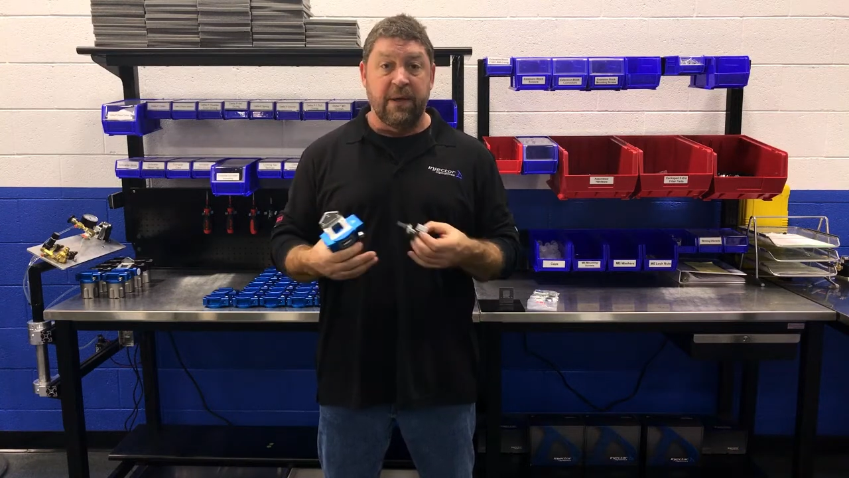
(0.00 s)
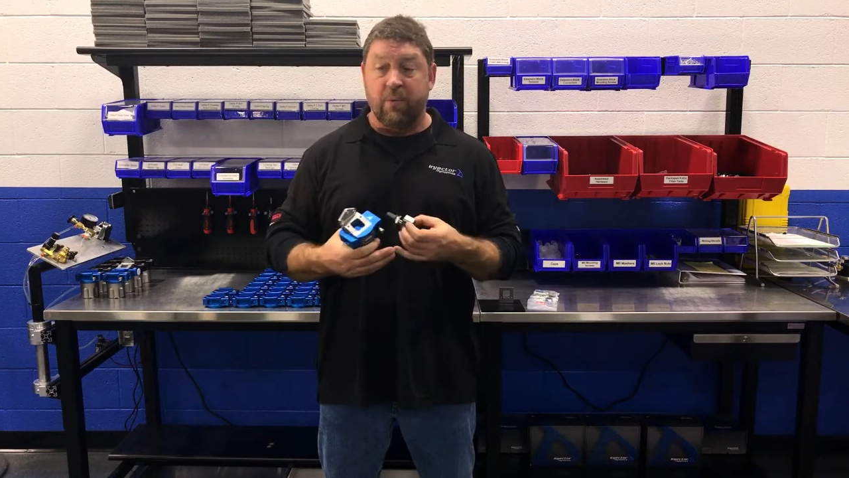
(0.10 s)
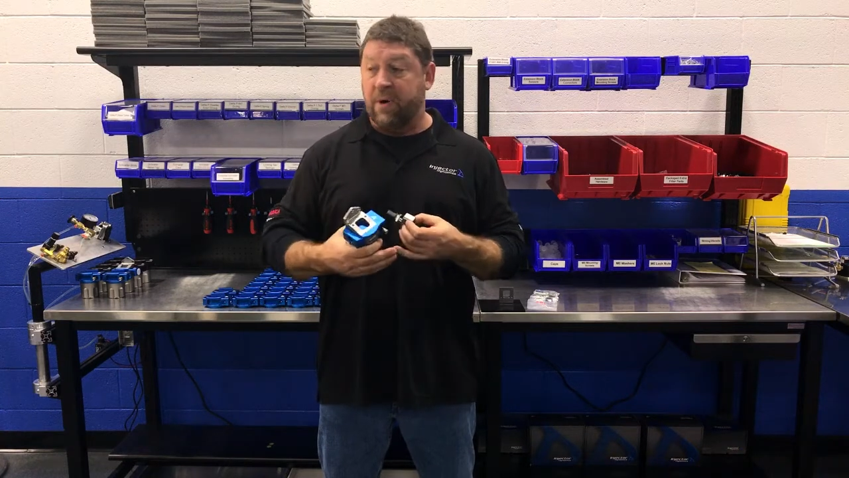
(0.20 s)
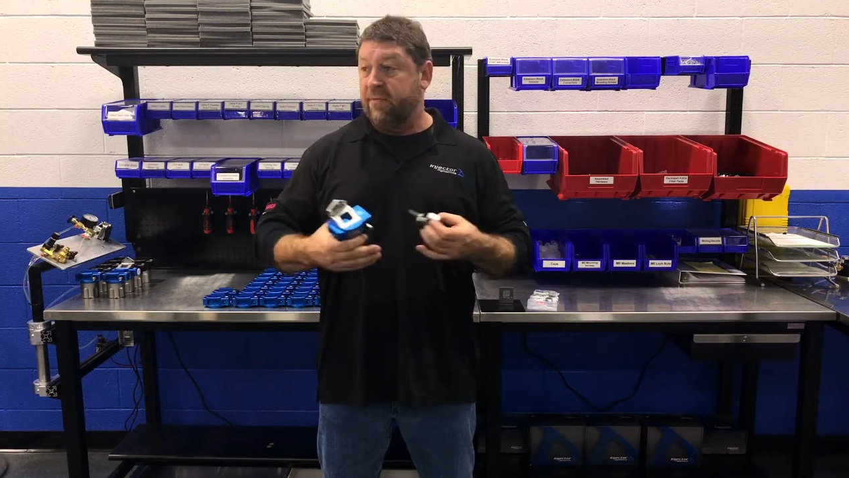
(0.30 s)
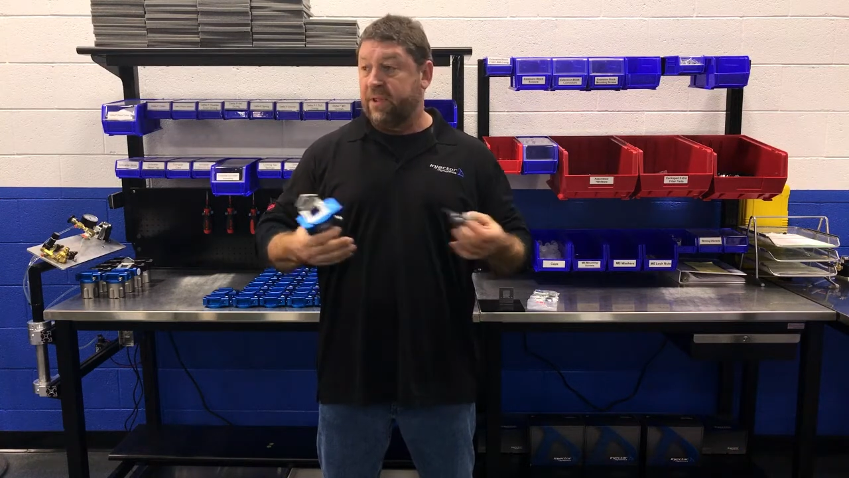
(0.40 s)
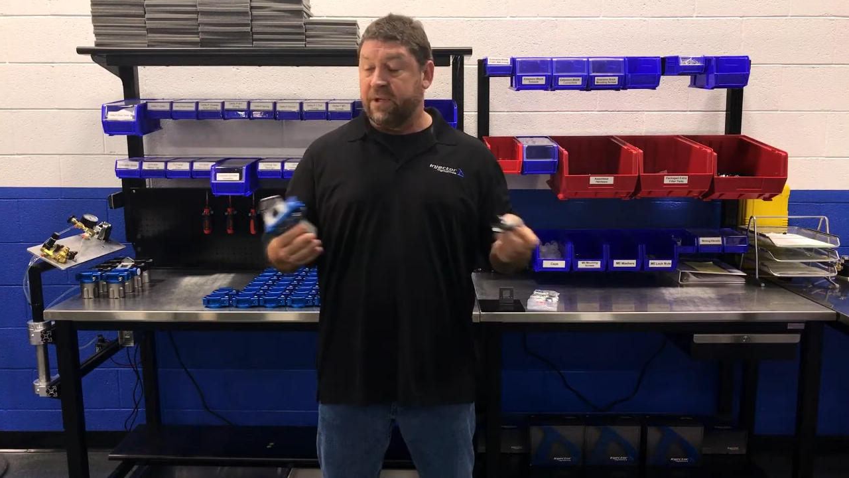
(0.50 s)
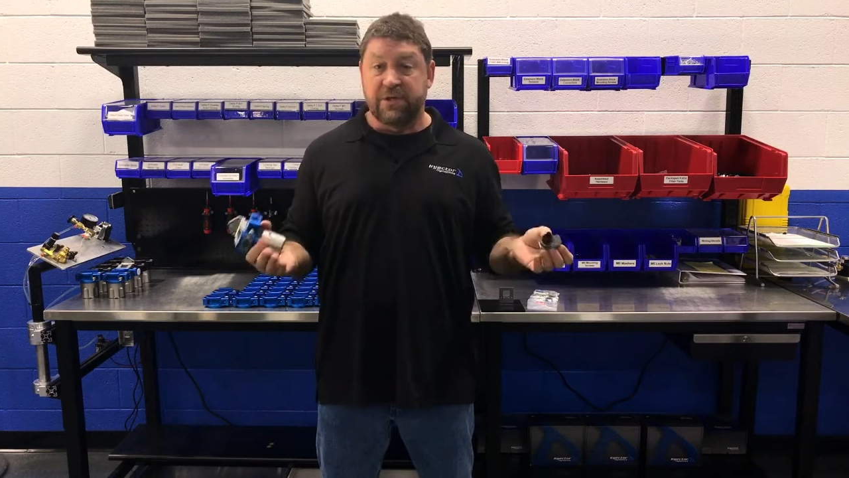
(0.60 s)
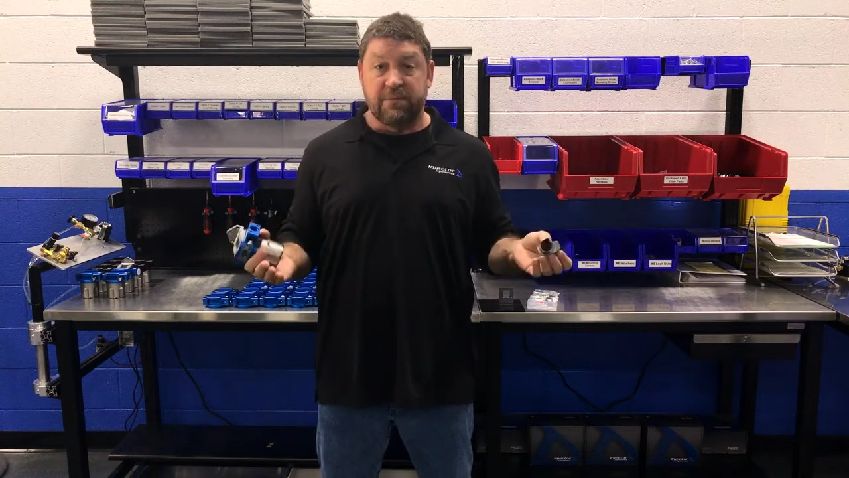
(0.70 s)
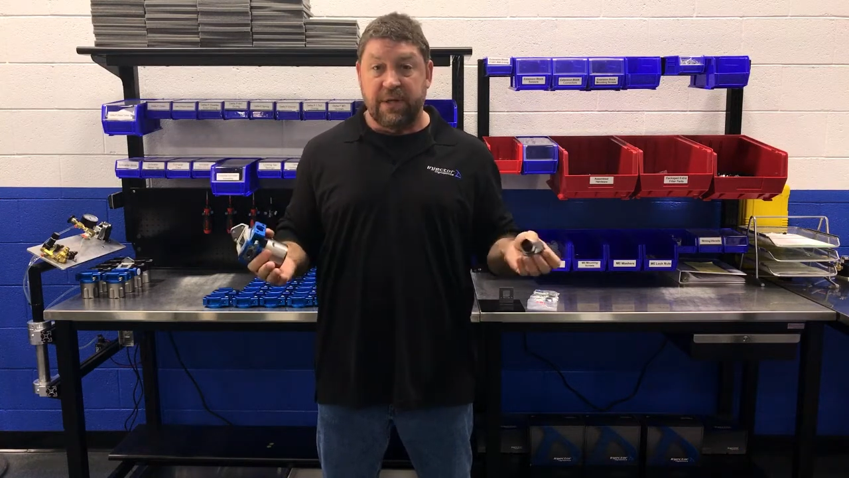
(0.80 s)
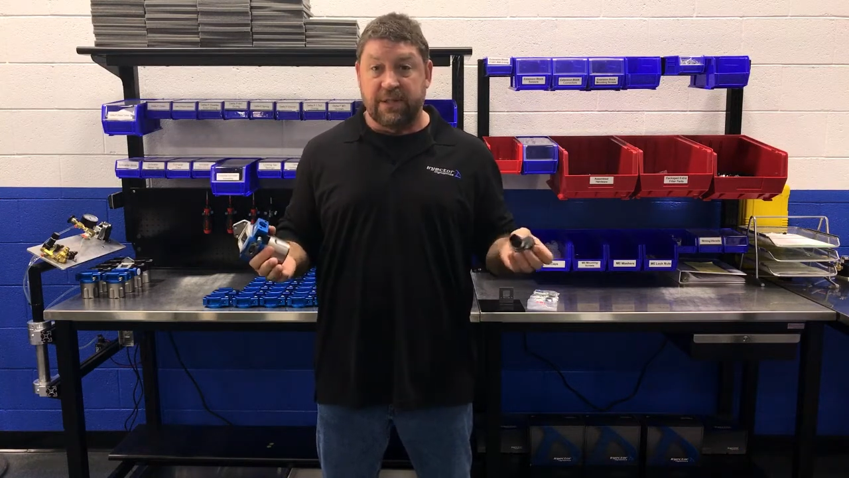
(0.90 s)
where everything
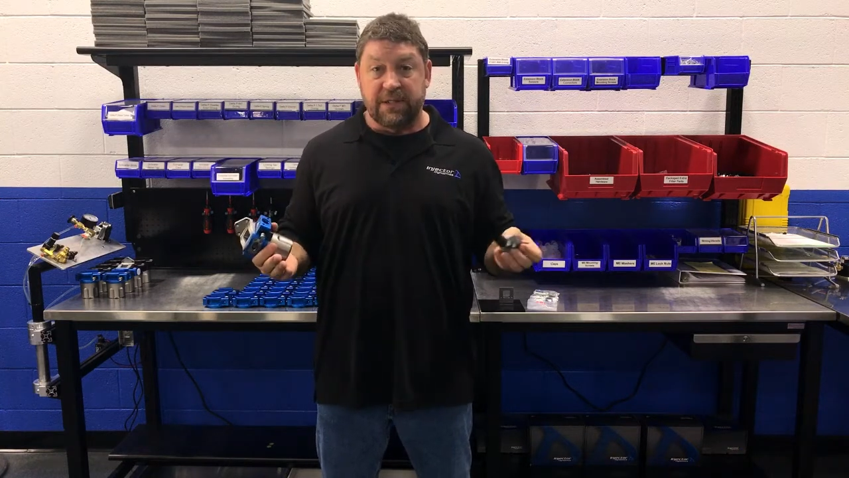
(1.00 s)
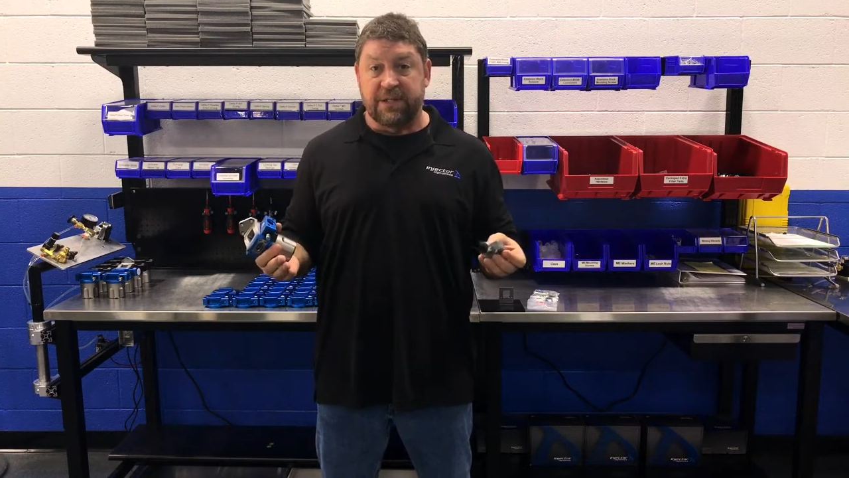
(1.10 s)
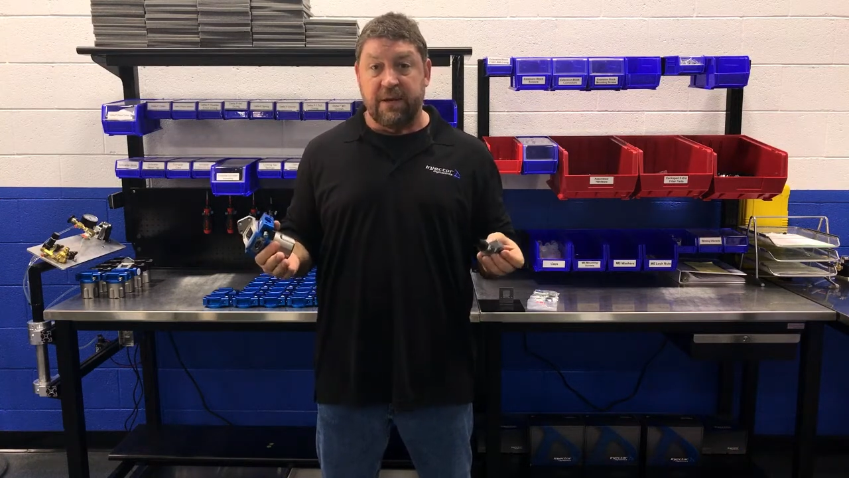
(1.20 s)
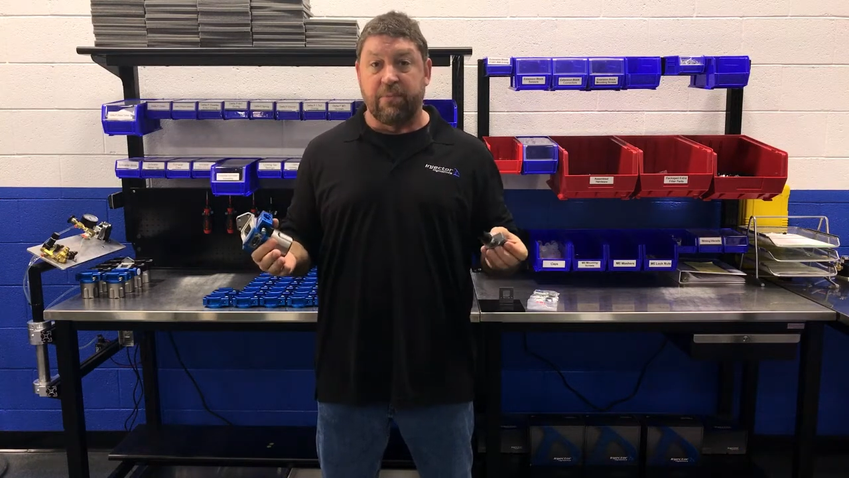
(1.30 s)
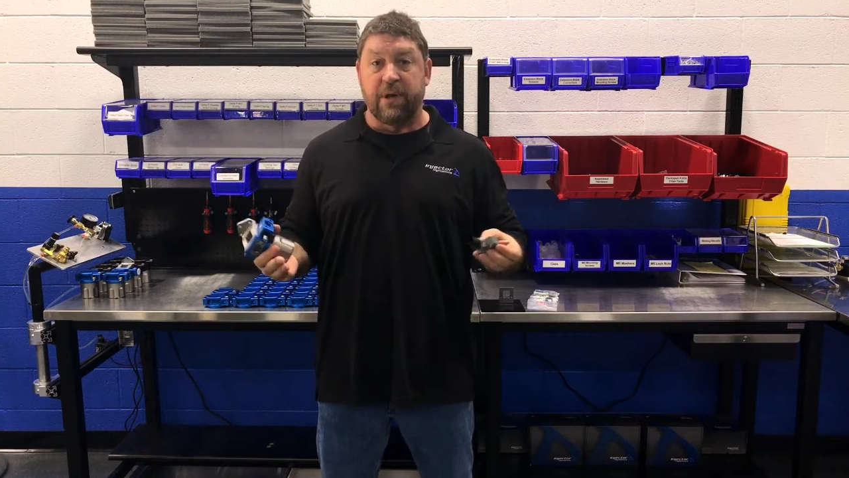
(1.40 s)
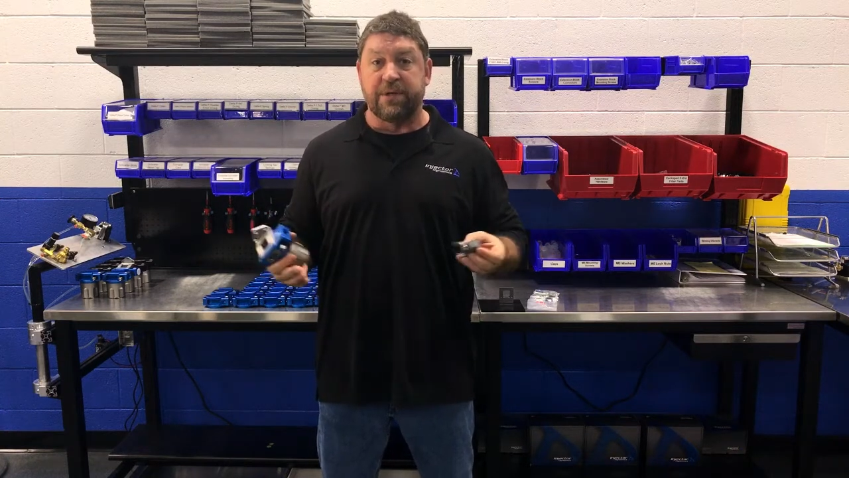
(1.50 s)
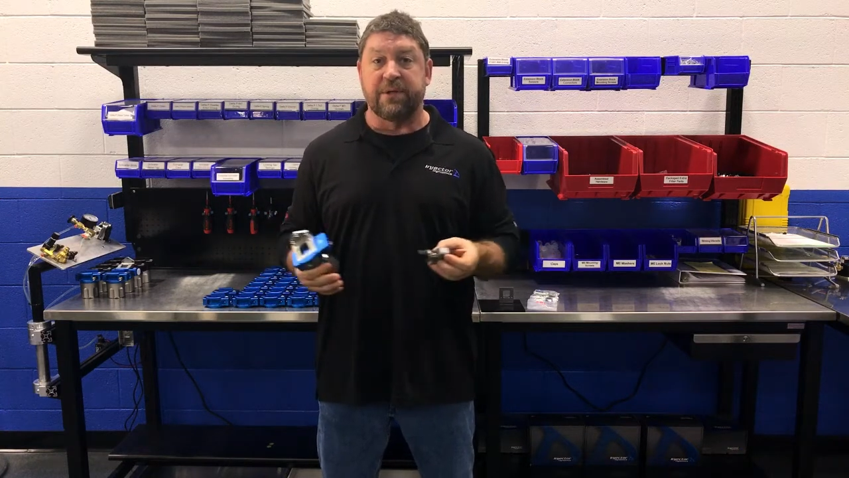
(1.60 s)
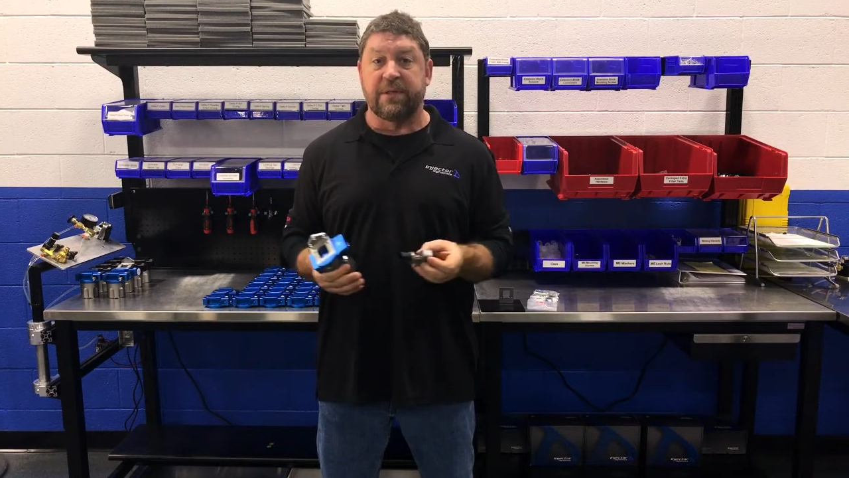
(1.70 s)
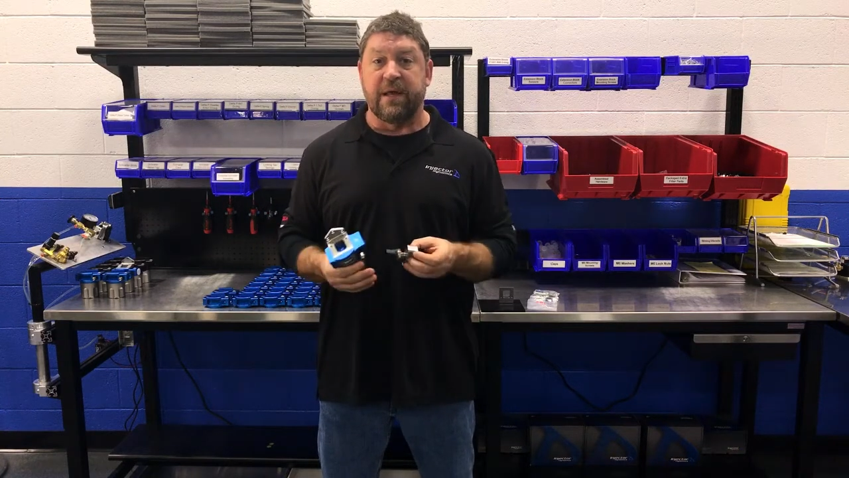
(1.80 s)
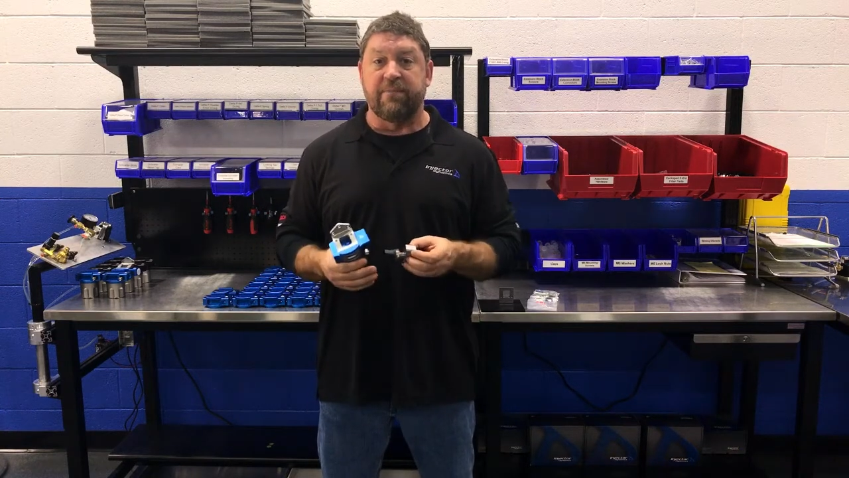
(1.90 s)
should be at the same pressure at that